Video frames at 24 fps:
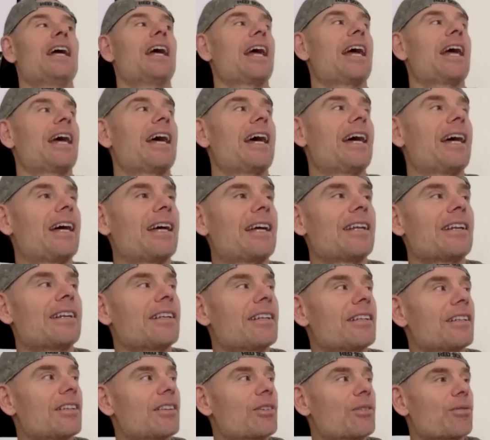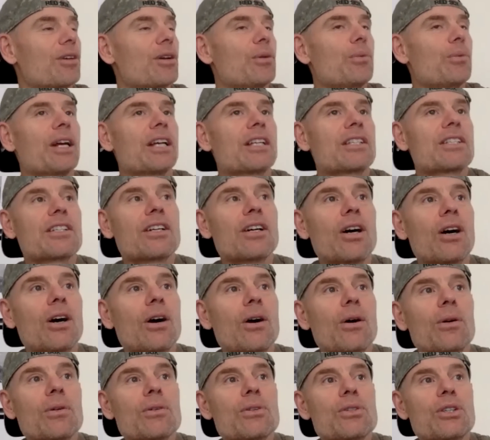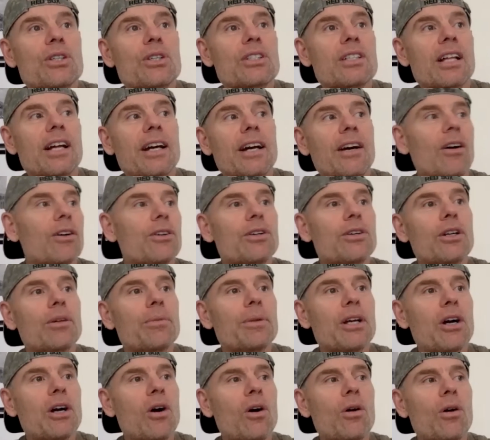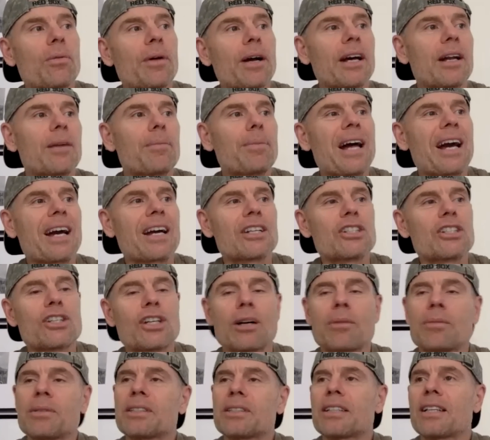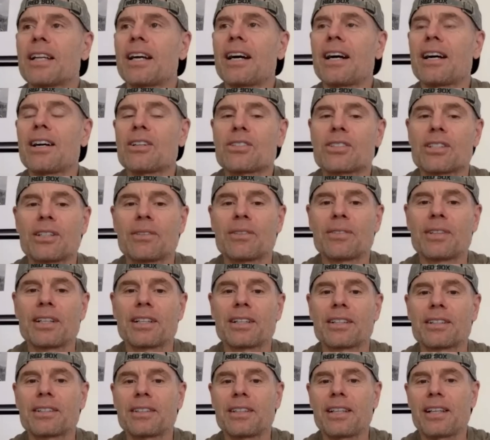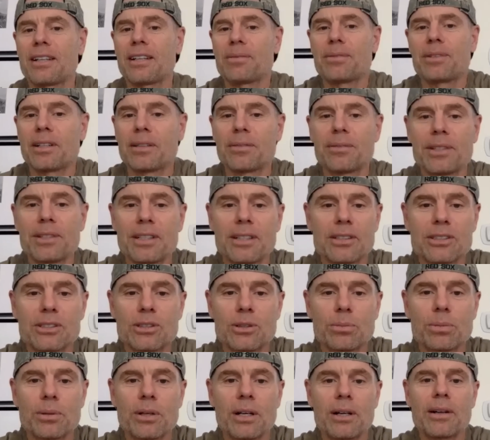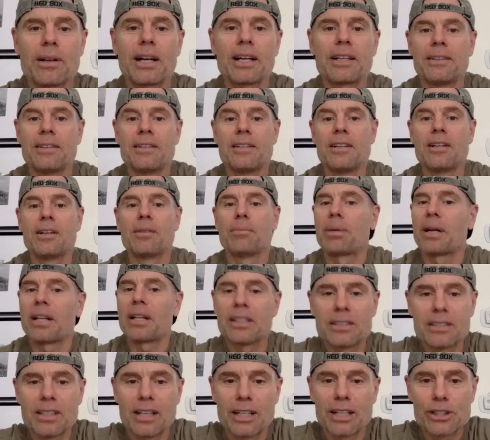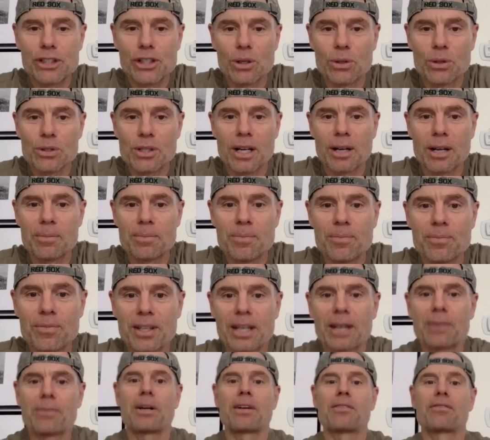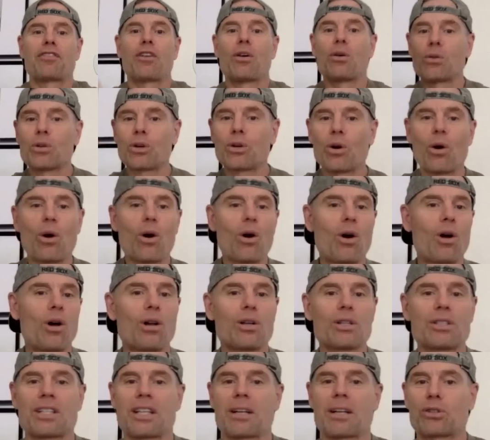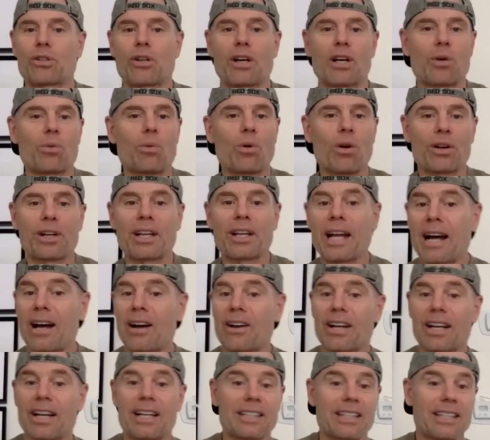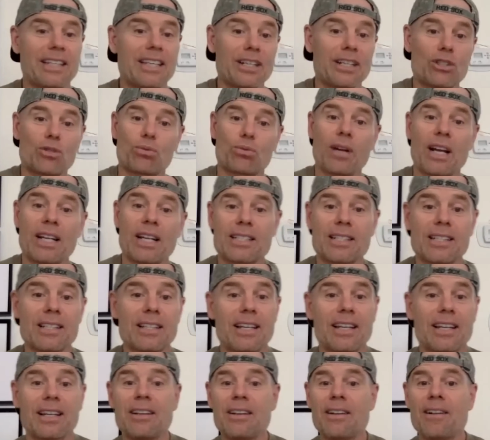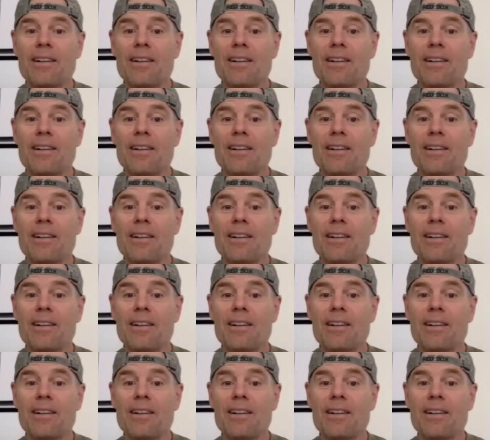And 3 weeks ago, she's like, oh, are you going to be home? I got a package coming to the house. And I'm like, yeah, I'll be here. It's no problem. Peloton shows up. I'm on phone calls. I'm trying to work out. I got the kids wrestling.